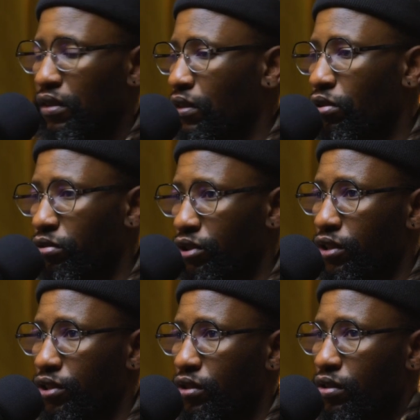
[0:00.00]
the whole
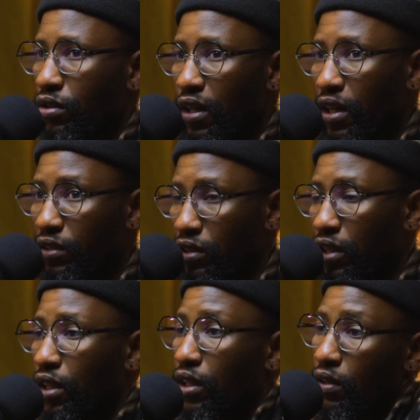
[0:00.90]
church to our house.
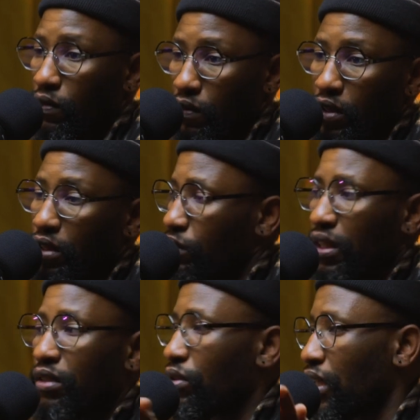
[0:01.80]

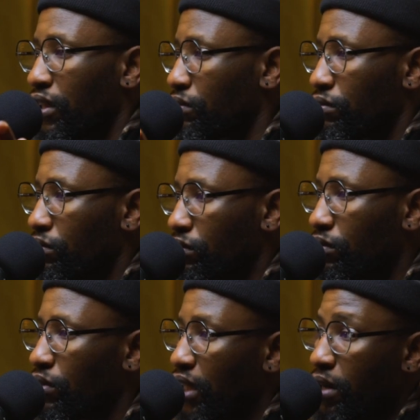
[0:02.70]
That's all
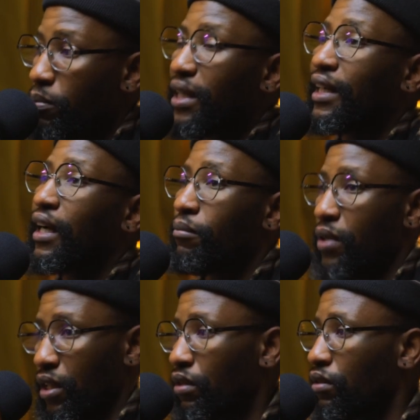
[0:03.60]
in
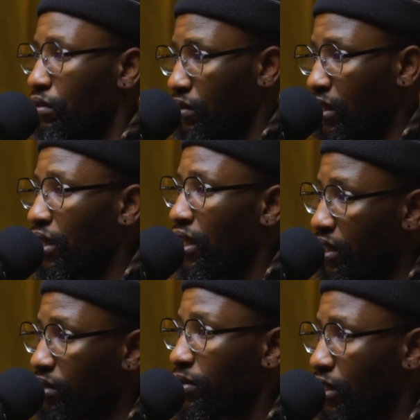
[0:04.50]
becoming a
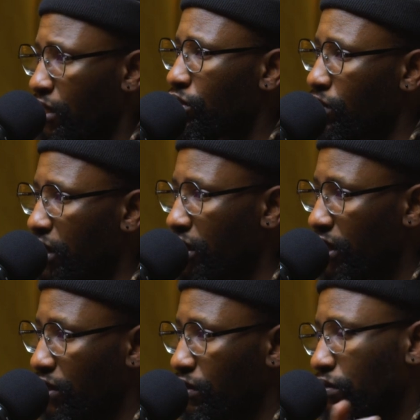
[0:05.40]
husband that you need.
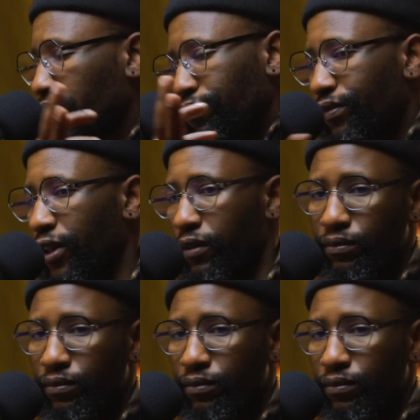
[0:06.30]
Yeah. Yeah.